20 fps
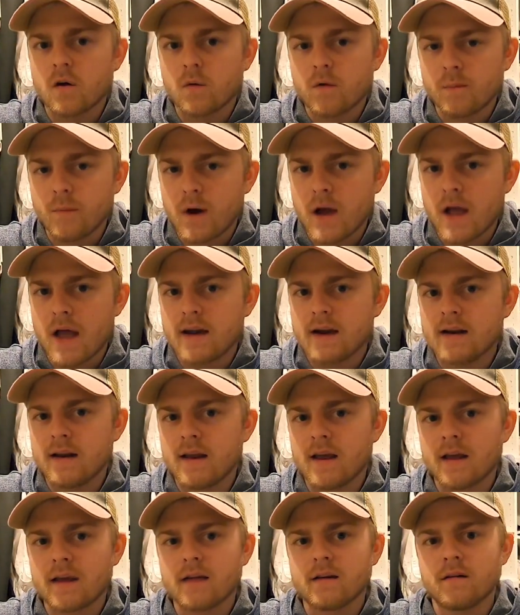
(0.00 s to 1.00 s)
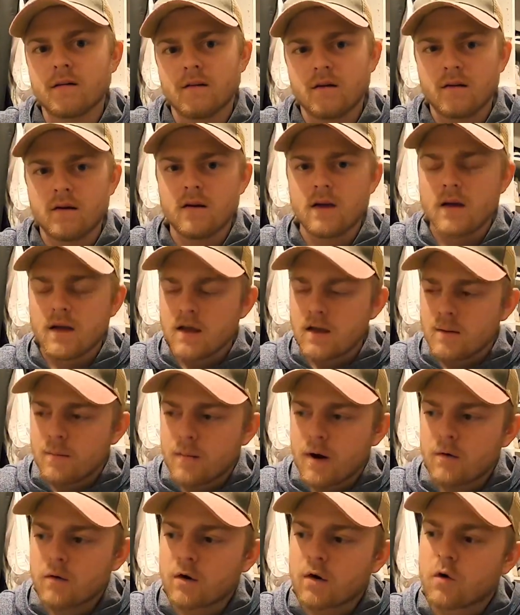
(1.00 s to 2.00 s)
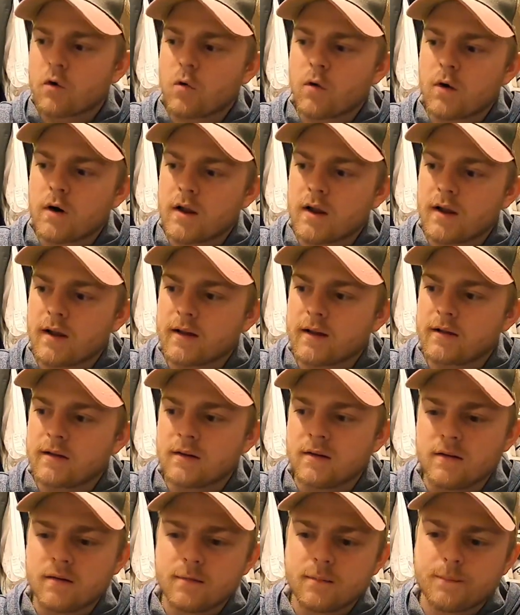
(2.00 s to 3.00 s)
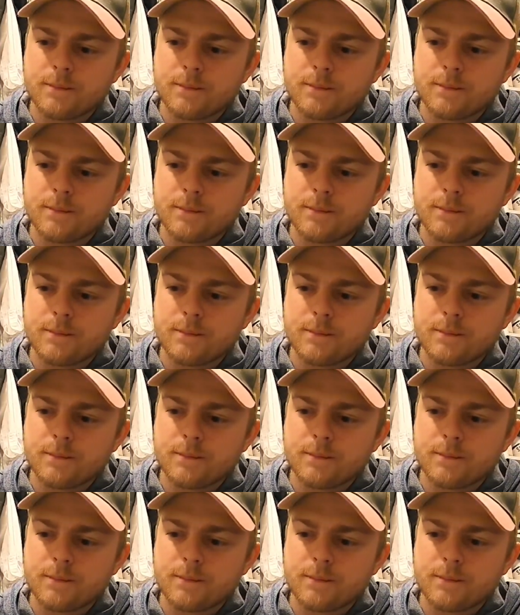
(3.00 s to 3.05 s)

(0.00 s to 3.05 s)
with my editing and my recording and